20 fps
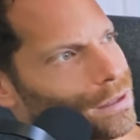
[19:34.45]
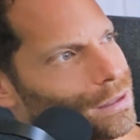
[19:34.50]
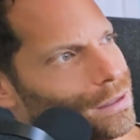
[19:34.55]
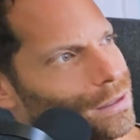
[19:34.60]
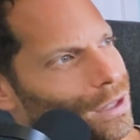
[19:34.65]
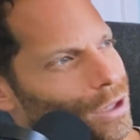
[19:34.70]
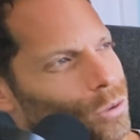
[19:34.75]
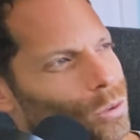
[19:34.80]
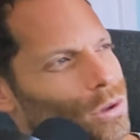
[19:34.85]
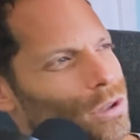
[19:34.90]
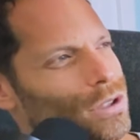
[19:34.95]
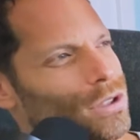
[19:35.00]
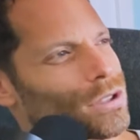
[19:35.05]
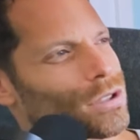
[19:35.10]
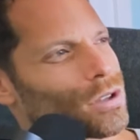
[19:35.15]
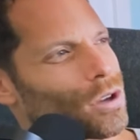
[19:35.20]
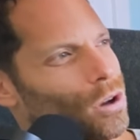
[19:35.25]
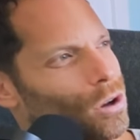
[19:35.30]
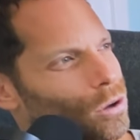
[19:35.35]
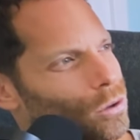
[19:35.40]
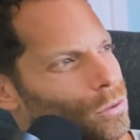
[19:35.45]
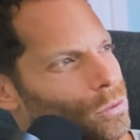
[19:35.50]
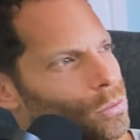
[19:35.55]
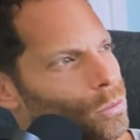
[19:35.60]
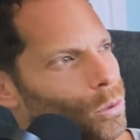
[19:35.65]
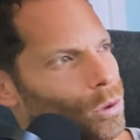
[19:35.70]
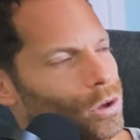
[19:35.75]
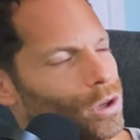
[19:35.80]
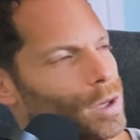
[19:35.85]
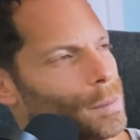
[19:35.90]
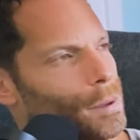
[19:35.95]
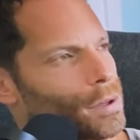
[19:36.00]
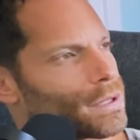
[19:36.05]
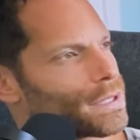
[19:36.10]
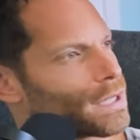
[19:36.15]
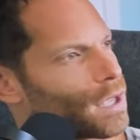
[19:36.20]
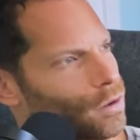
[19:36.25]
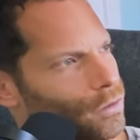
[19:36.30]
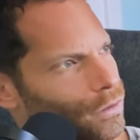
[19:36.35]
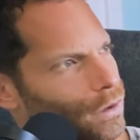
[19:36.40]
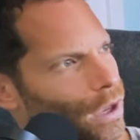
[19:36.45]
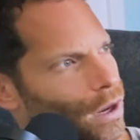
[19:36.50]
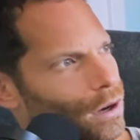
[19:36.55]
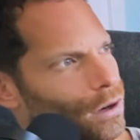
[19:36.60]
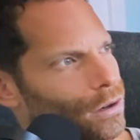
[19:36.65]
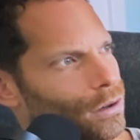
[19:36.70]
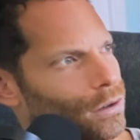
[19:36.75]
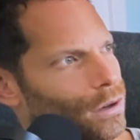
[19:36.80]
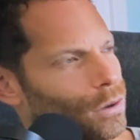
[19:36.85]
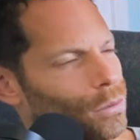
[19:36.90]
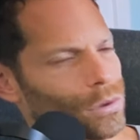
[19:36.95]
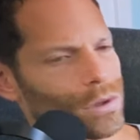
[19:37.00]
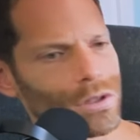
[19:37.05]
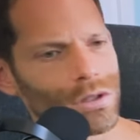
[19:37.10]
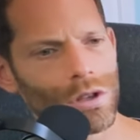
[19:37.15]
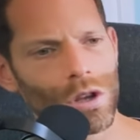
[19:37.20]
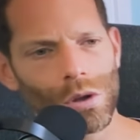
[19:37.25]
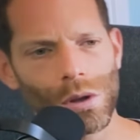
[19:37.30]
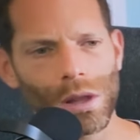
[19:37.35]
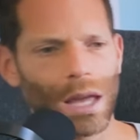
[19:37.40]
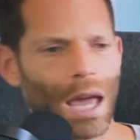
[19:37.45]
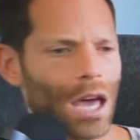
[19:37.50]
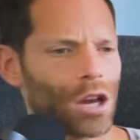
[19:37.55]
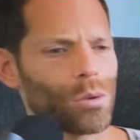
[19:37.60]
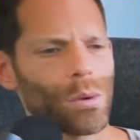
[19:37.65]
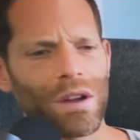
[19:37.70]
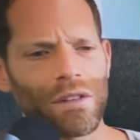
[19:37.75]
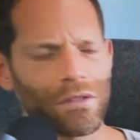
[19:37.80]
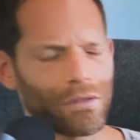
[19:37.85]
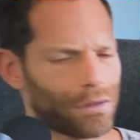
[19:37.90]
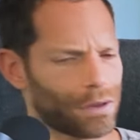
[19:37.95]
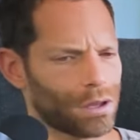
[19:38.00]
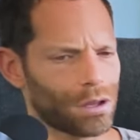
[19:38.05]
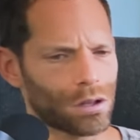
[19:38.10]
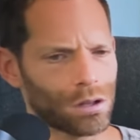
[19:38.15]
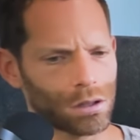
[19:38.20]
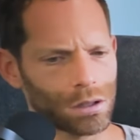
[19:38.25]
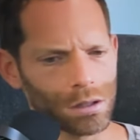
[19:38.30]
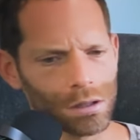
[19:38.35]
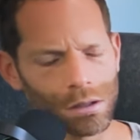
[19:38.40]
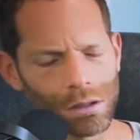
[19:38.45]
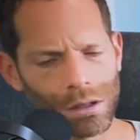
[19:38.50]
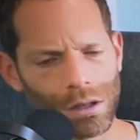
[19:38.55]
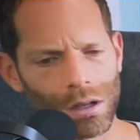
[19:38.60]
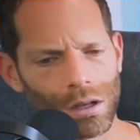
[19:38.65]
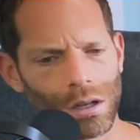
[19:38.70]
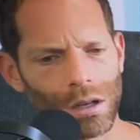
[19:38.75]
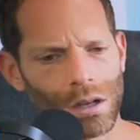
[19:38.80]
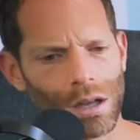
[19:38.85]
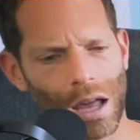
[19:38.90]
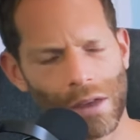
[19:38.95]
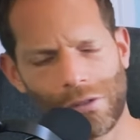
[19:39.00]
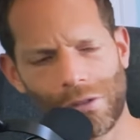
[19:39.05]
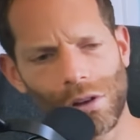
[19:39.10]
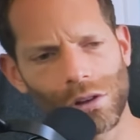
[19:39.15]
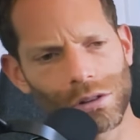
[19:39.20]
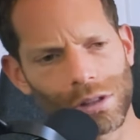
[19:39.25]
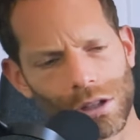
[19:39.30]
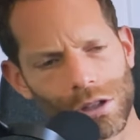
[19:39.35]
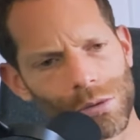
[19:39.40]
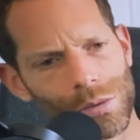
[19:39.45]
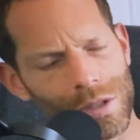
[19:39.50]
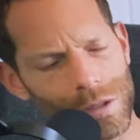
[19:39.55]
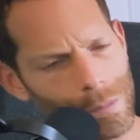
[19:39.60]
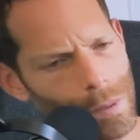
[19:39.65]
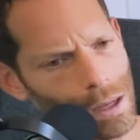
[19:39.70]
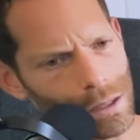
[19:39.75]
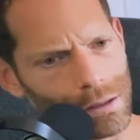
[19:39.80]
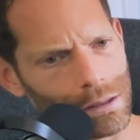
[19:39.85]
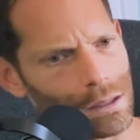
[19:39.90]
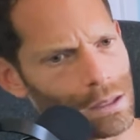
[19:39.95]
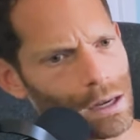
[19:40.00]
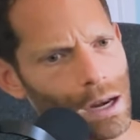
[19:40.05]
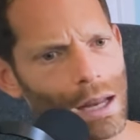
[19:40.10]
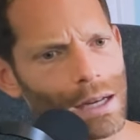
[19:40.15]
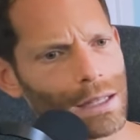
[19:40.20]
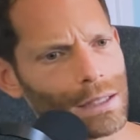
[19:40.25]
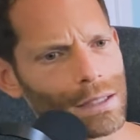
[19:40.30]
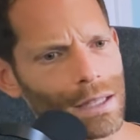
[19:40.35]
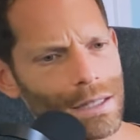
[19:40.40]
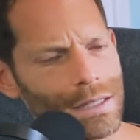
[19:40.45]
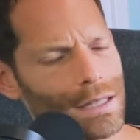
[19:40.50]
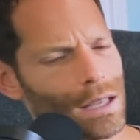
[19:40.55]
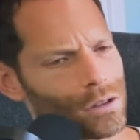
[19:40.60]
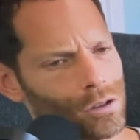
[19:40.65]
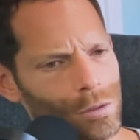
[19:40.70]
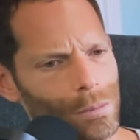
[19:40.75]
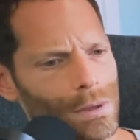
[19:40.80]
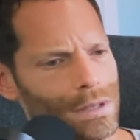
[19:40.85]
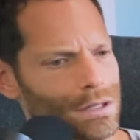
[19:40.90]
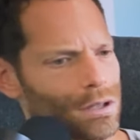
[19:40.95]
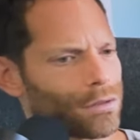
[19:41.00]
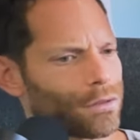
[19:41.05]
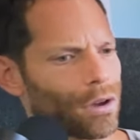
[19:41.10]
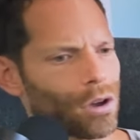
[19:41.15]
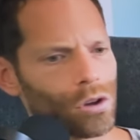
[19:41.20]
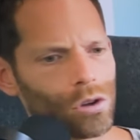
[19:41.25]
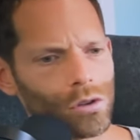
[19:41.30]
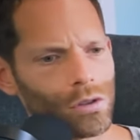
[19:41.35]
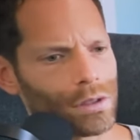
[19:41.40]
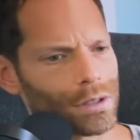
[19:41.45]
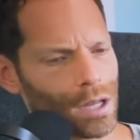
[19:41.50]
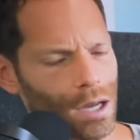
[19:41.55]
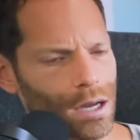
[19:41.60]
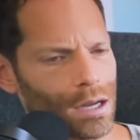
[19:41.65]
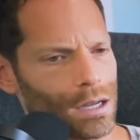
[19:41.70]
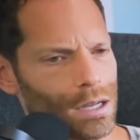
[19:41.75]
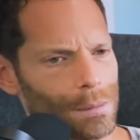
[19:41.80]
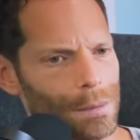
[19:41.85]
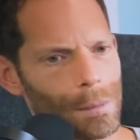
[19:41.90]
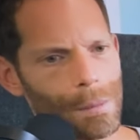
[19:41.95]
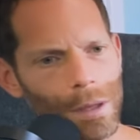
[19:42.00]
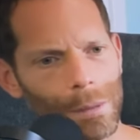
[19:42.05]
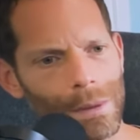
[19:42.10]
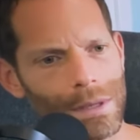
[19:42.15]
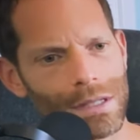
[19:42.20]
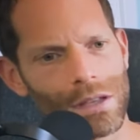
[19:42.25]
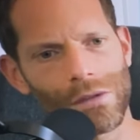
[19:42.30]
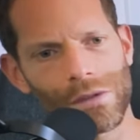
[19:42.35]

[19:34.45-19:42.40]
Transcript: Like we're so worried about self-care and we're so like, how do I feel? And mm. I felt disrespected and I need to mm-hmm, center myself mm-hmm. all the time and make myself